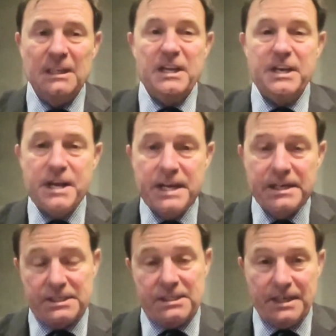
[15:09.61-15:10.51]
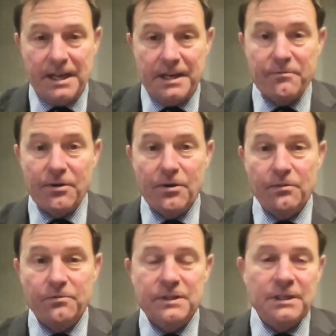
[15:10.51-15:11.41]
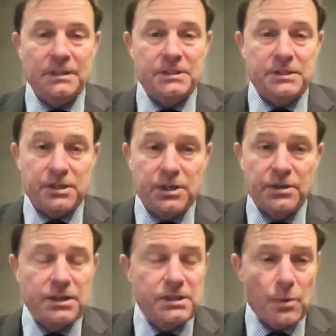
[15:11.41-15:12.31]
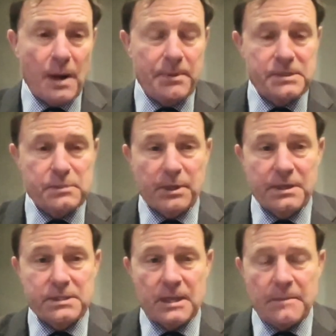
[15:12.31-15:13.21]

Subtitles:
needs to get involved to secure these weapons, because